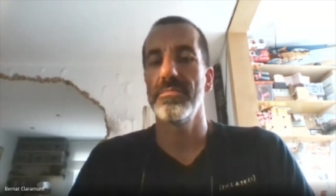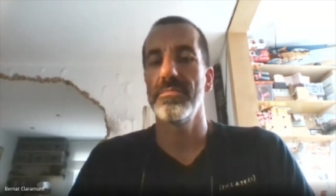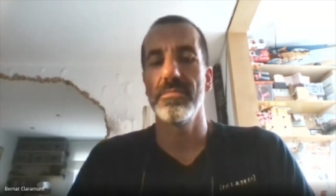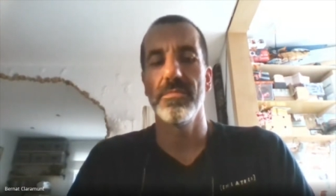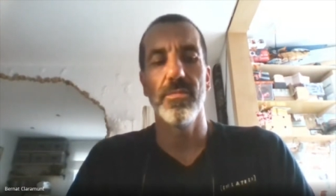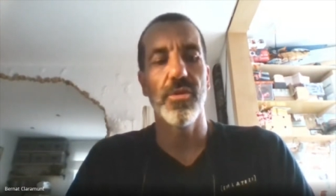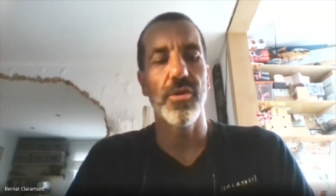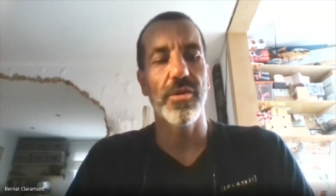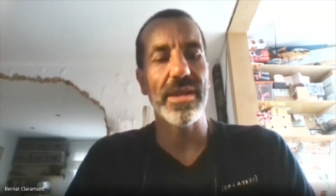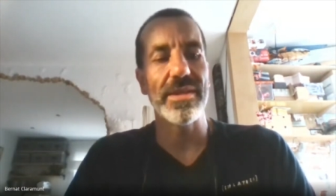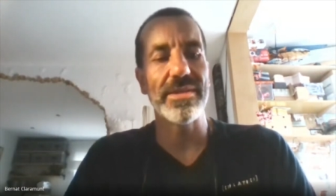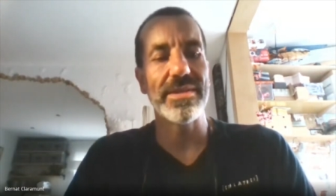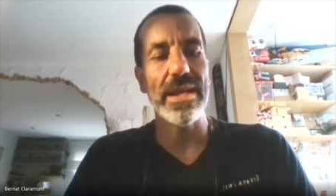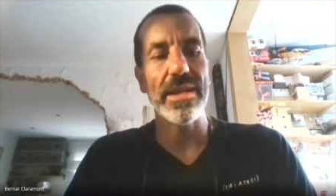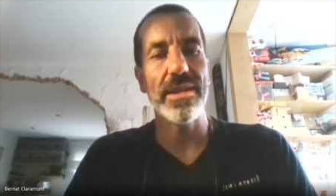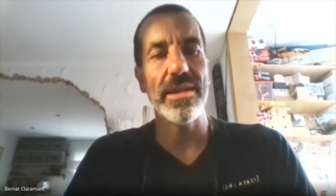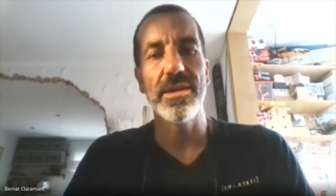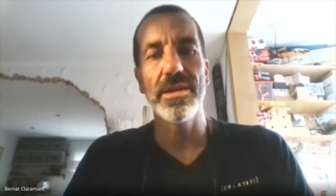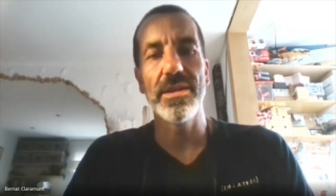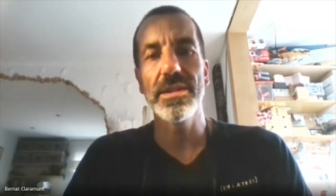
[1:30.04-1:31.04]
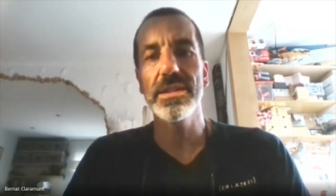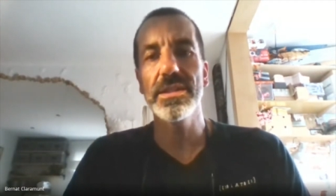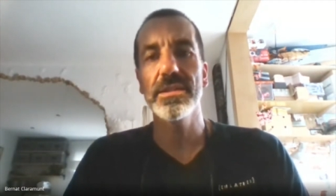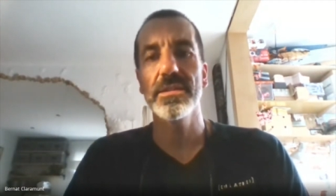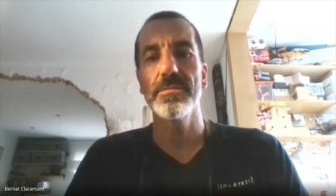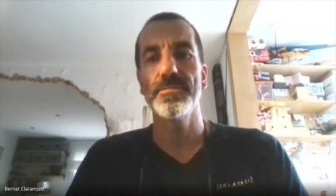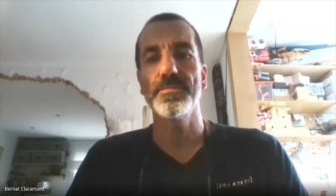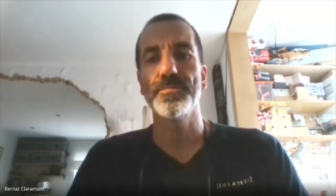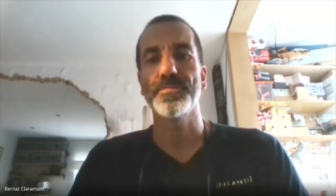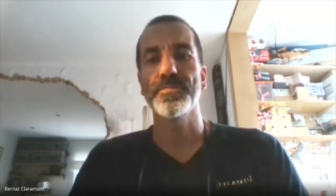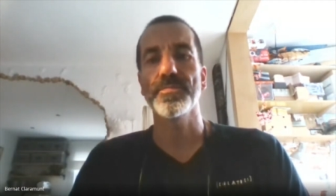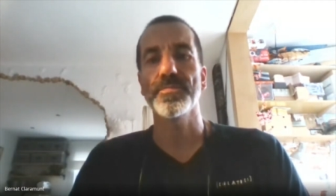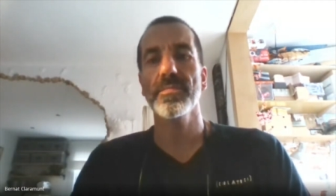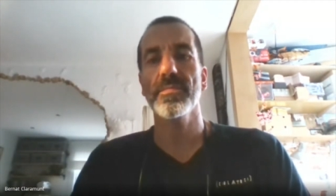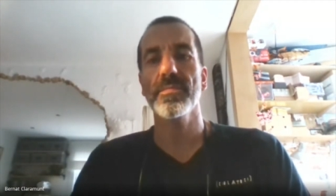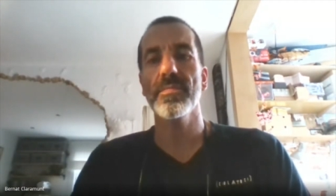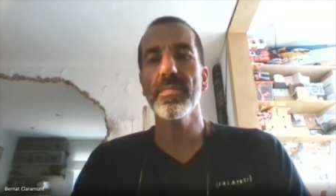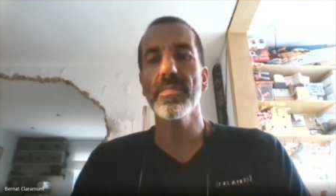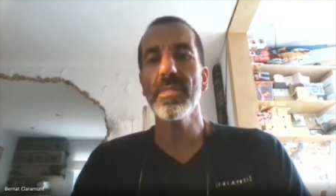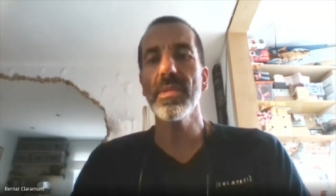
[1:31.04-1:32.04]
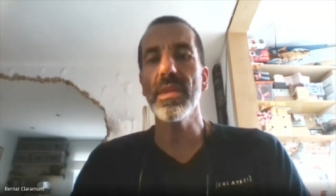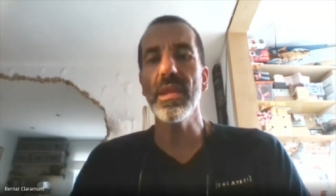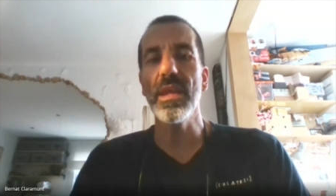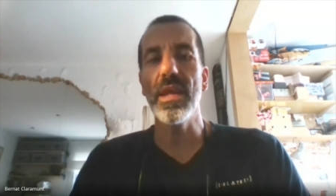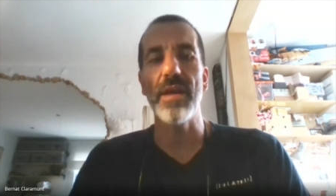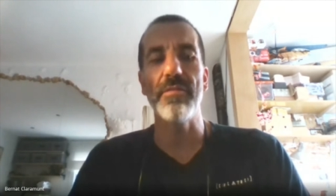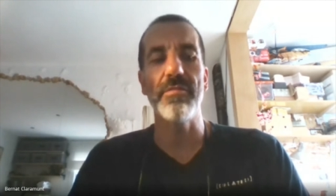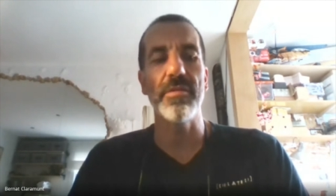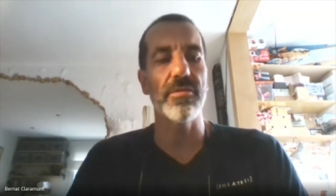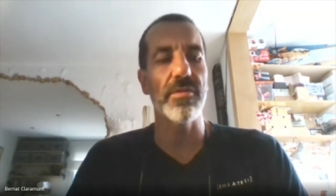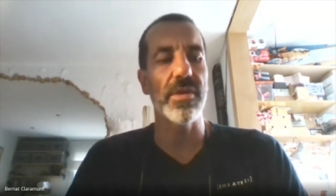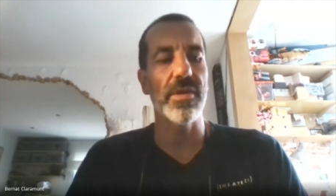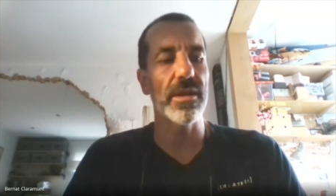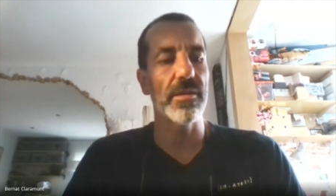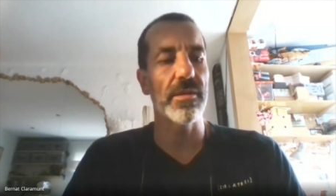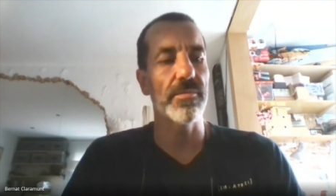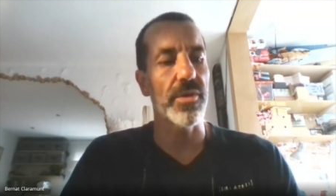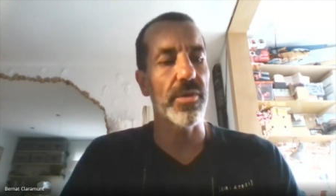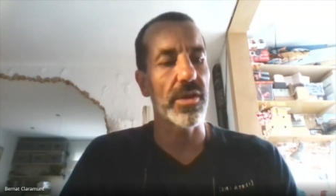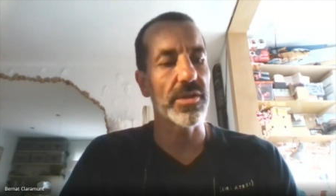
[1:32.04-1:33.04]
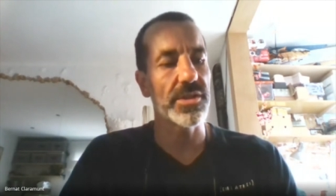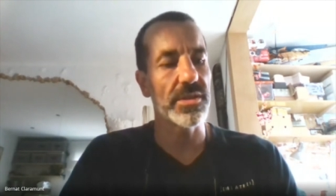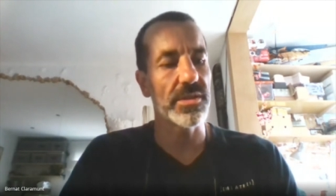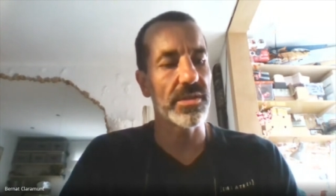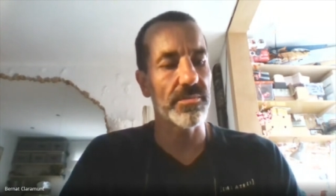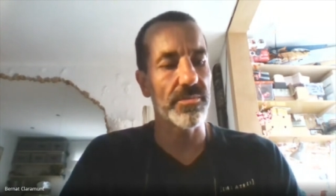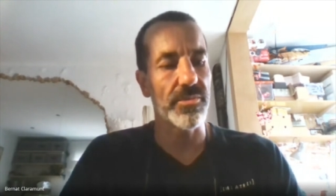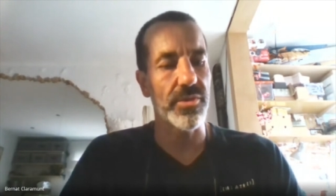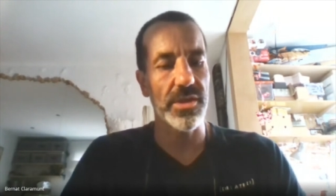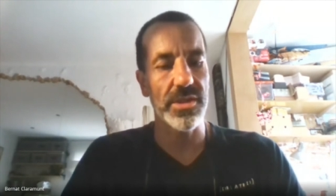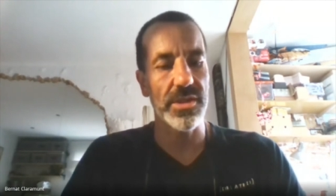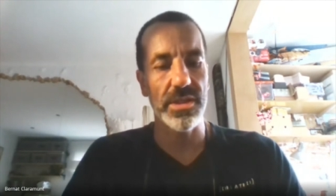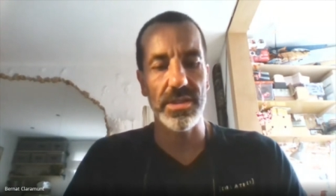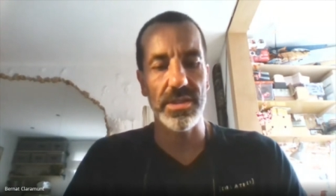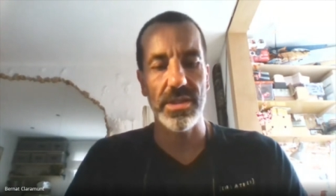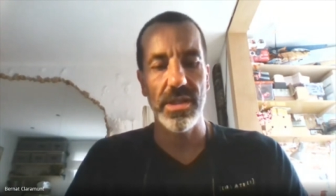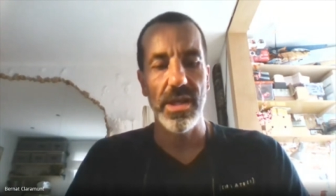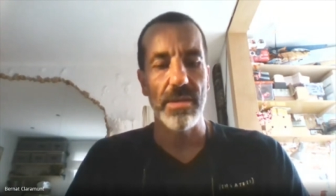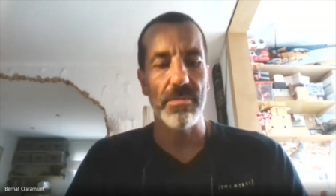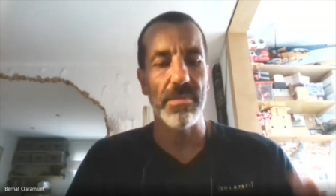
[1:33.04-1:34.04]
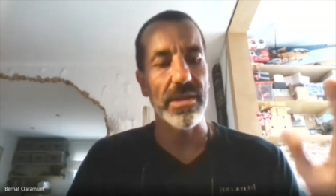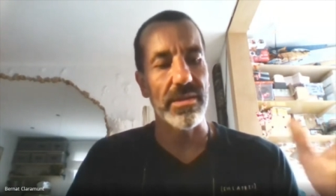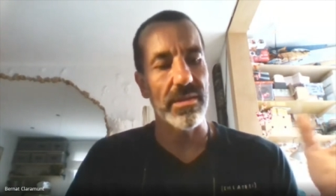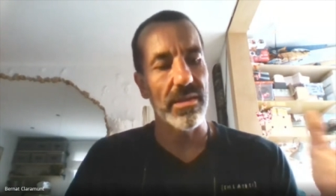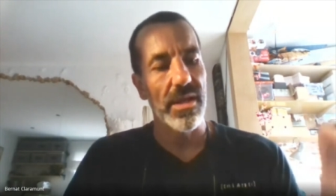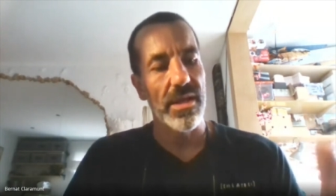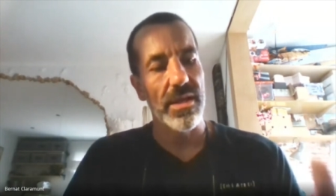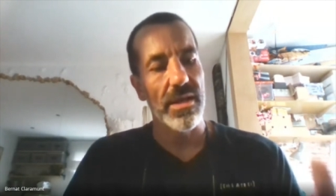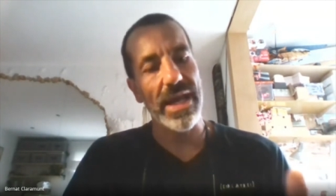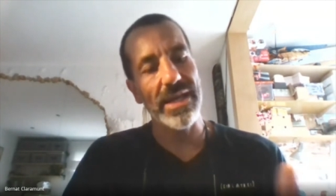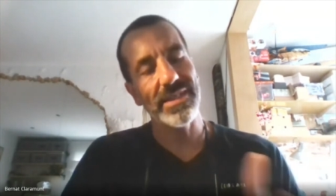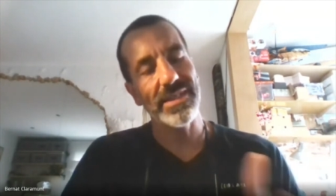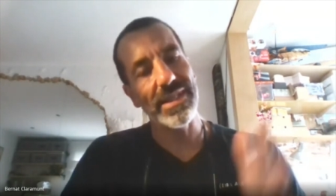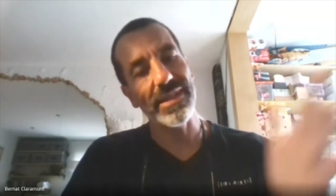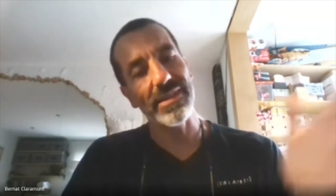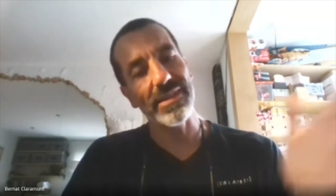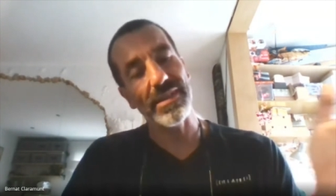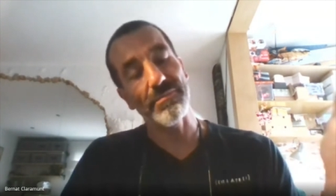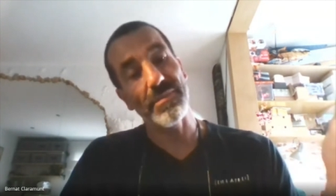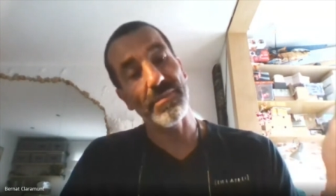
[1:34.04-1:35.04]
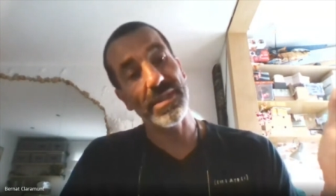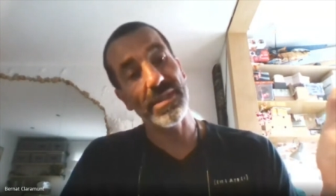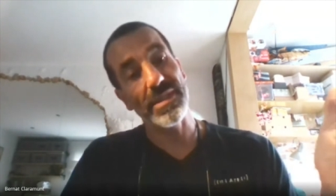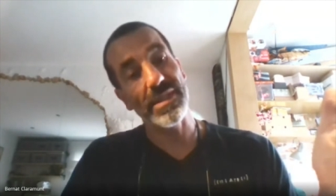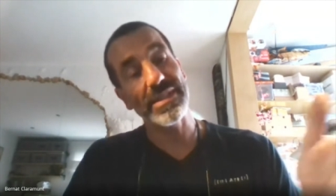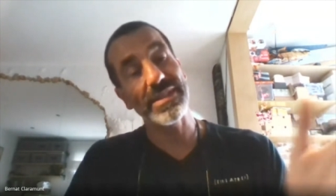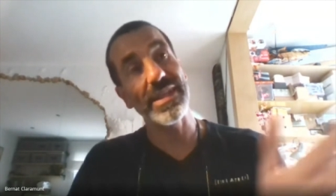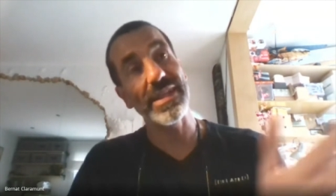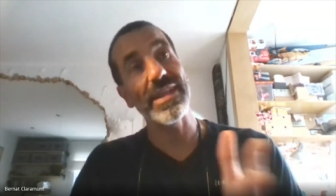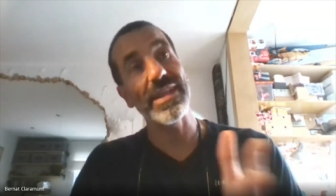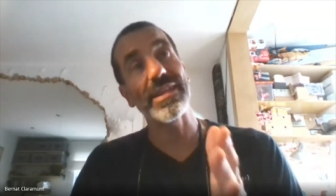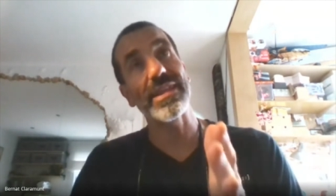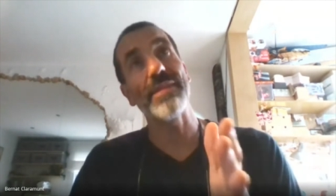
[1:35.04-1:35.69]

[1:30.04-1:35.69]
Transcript: more than ten years. I've been running project, projects, but I start. But let's say that